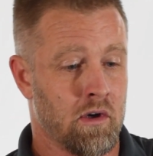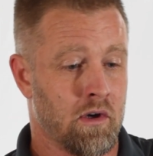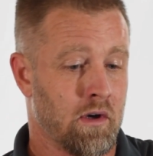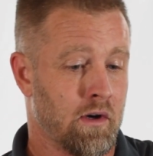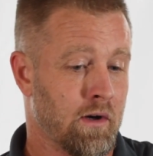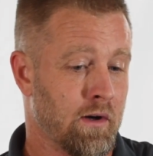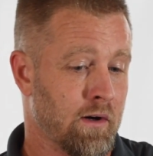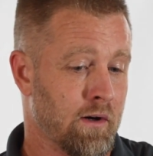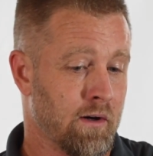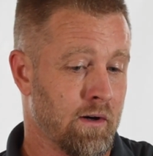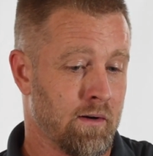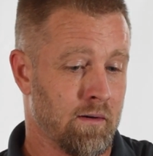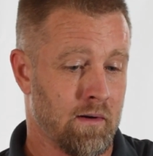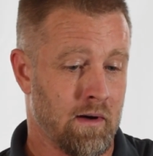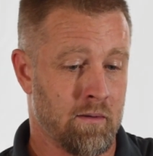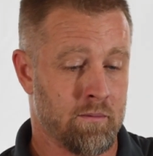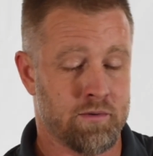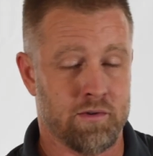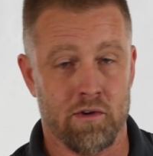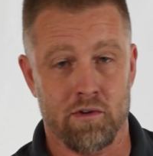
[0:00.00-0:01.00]

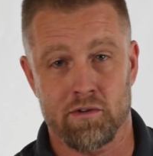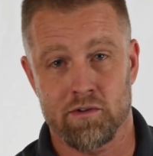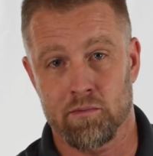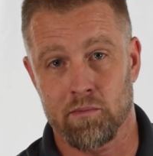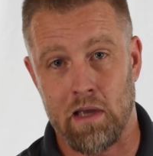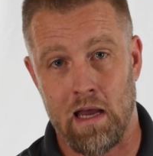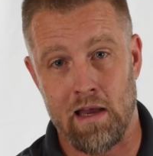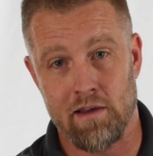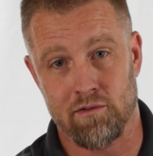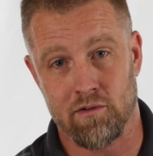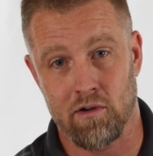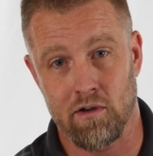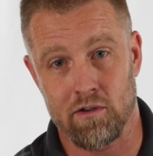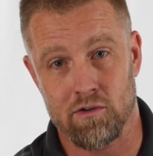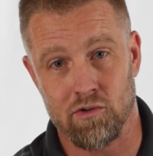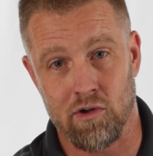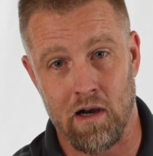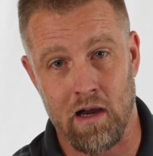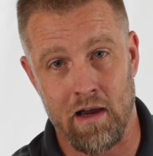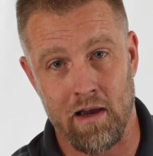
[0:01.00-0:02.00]
I'm sure some guys are going
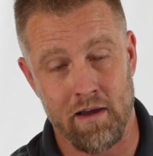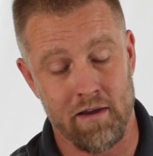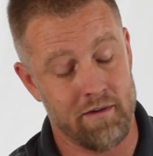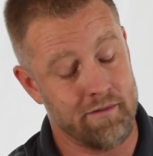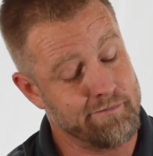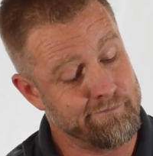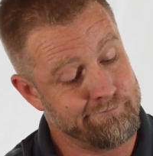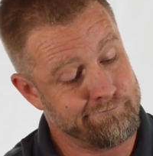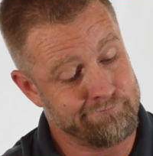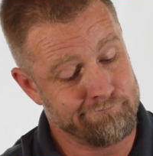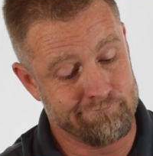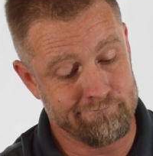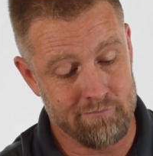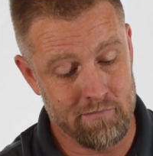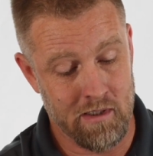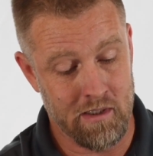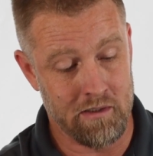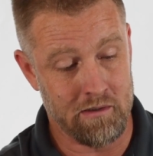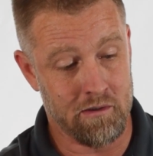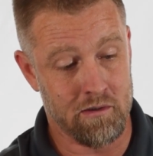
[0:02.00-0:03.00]
to try it.
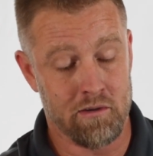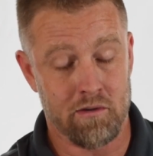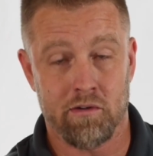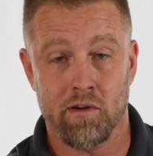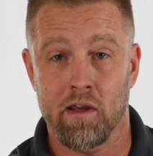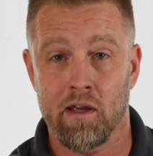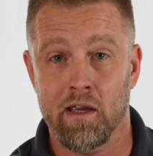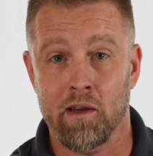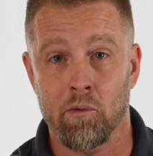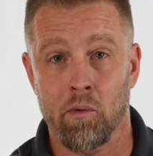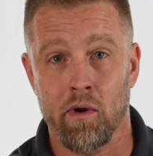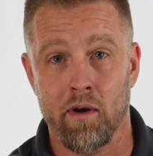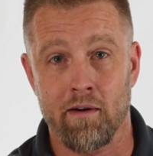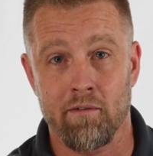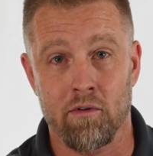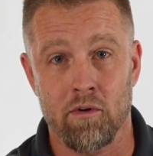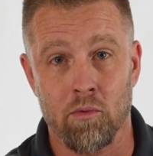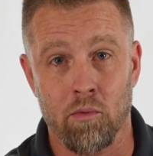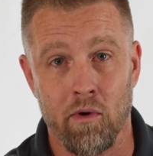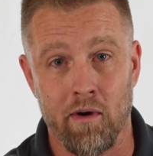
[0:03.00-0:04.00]
Hey, do your thing,
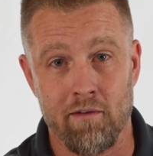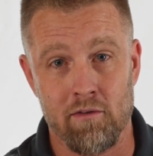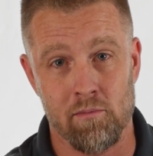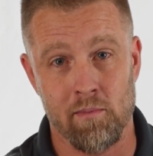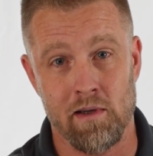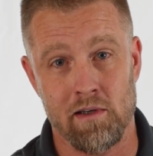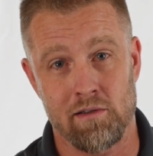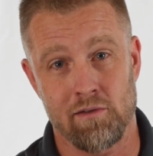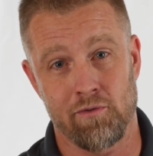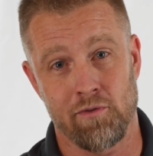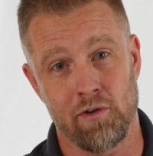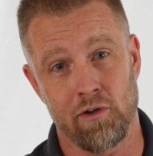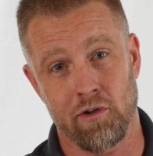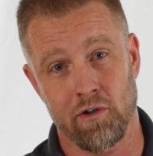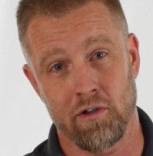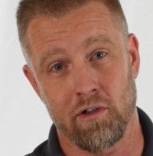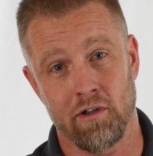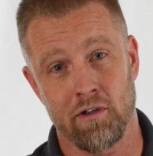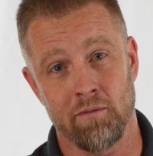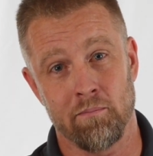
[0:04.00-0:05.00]
whatever makes you feel
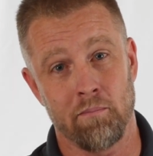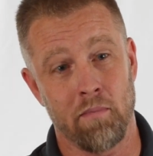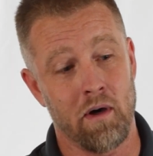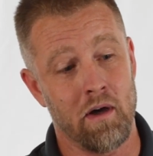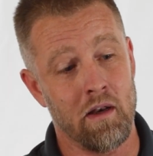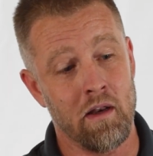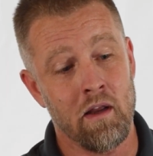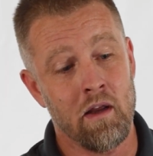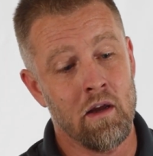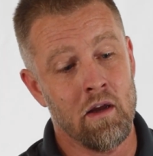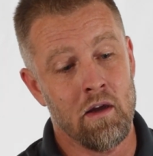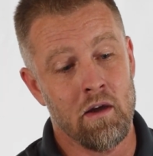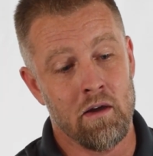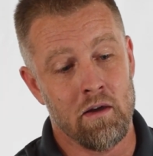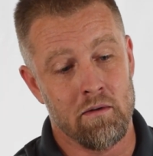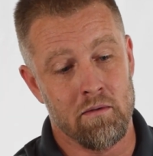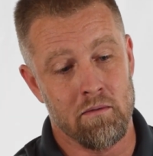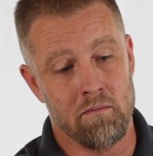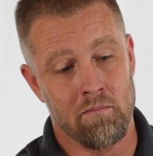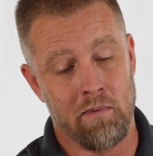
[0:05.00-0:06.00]
good. But
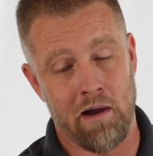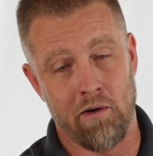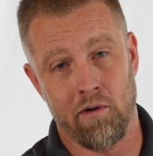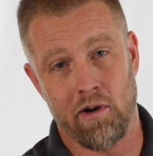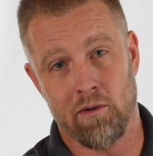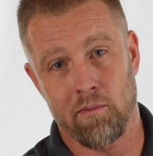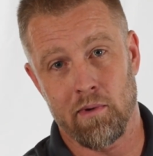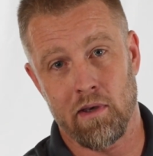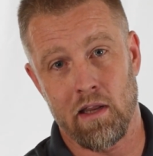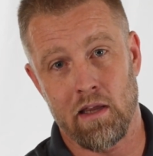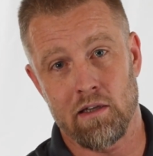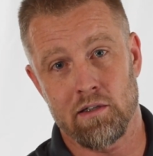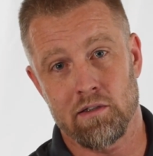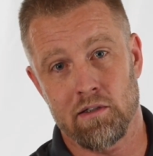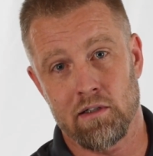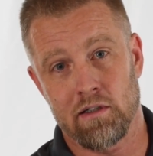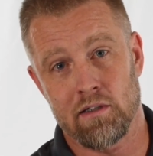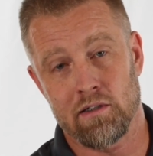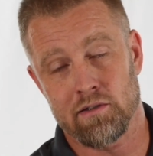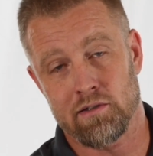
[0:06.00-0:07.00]
my
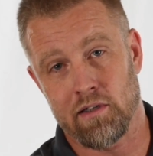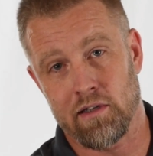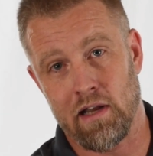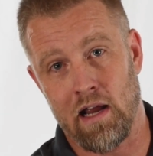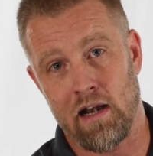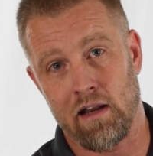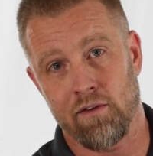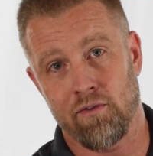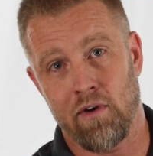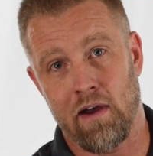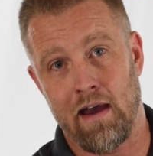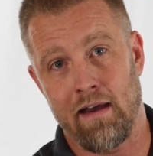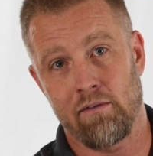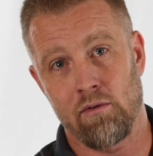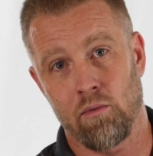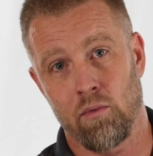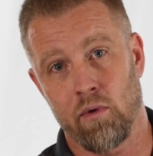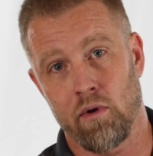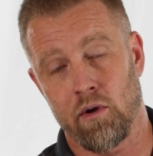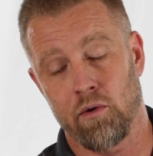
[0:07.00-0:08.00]
recommendation is the
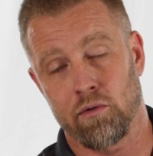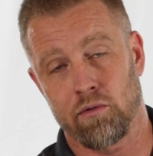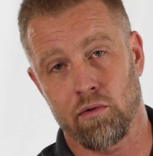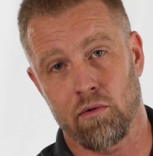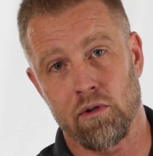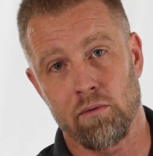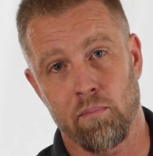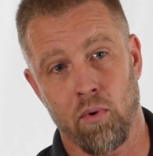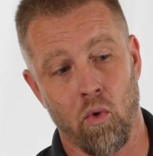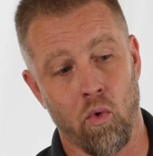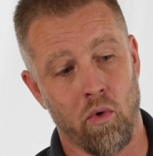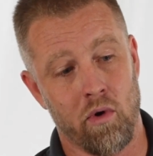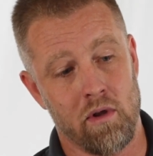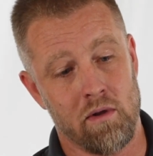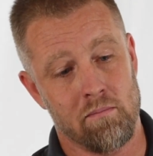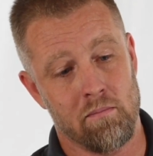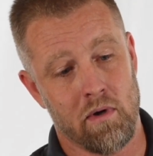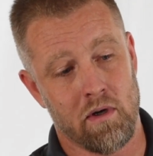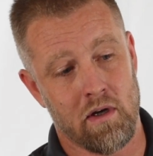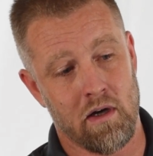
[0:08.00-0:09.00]
95 and 103
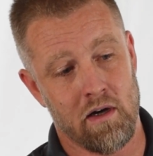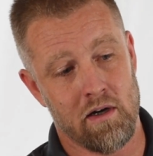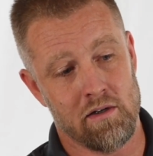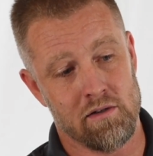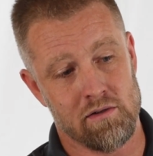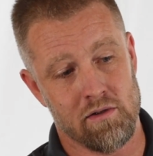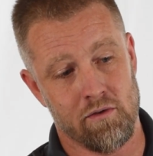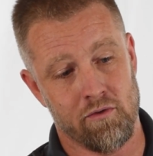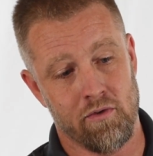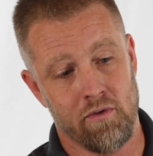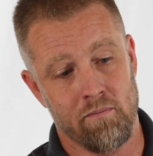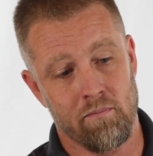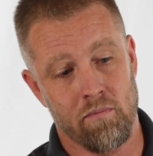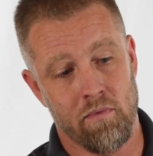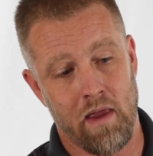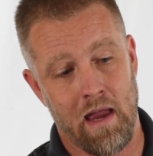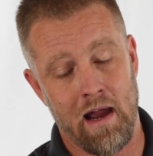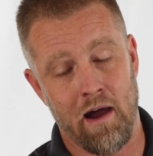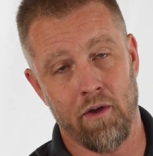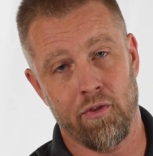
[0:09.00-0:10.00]
porting, because of
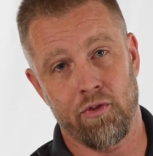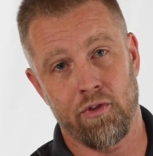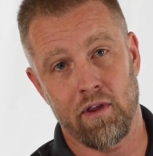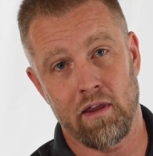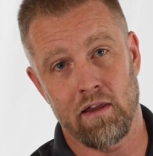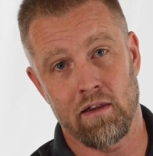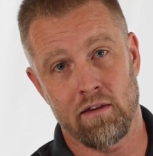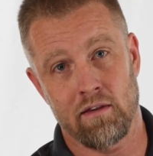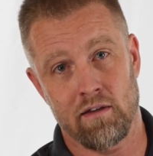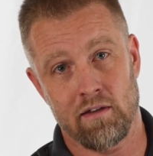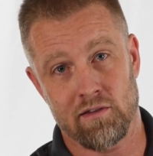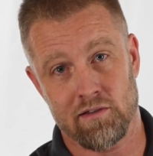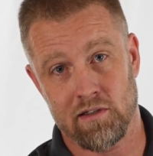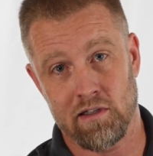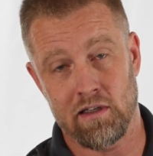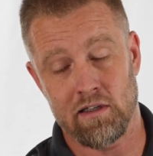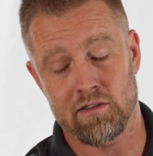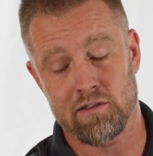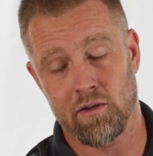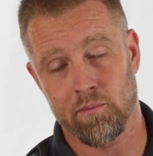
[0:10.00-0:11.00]
how thin this
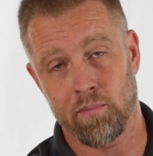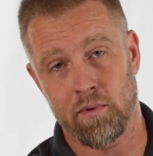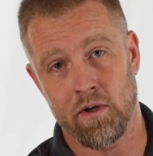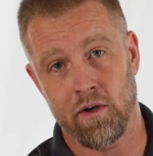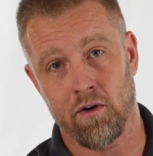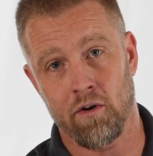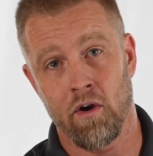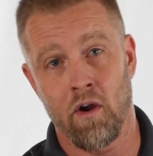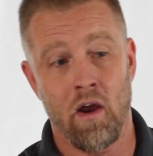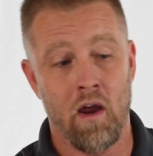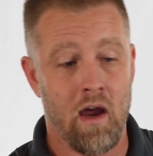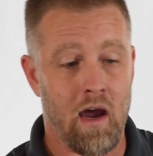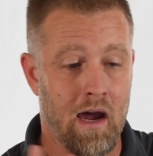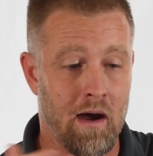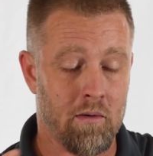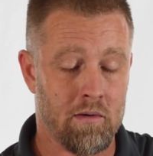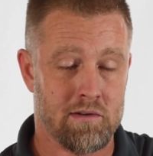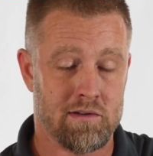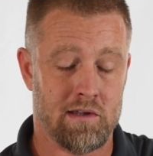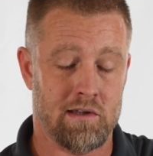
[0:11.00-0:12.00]
gets up here,
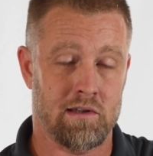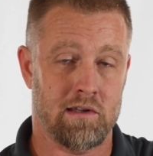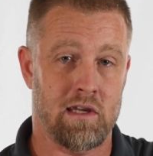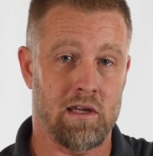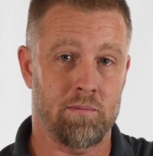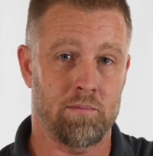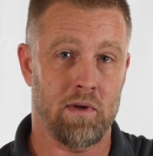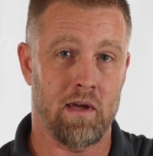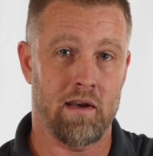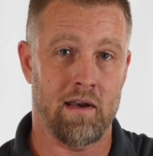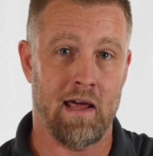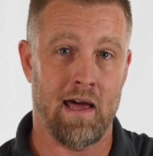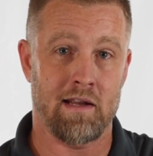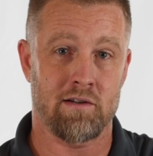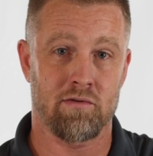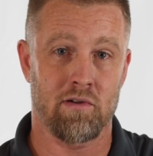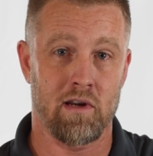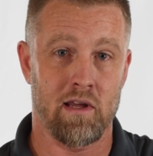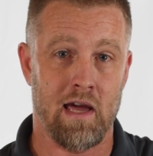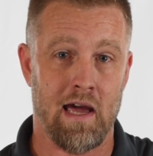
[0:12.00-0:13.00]
I would say keep that
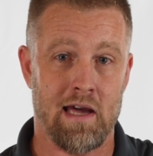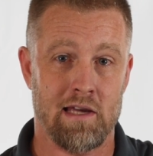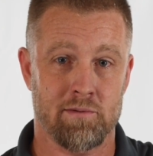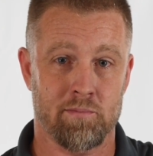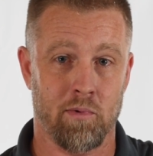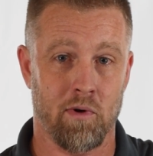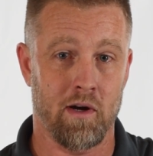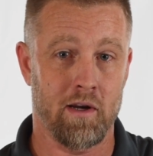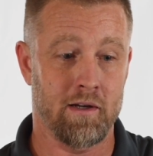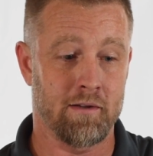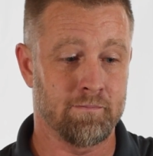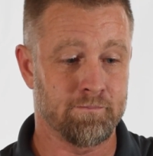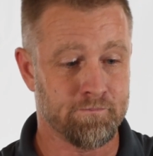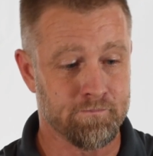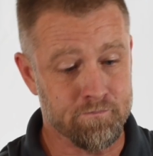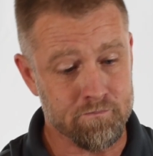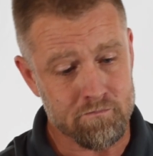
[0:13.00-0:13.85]
naturally aspirated.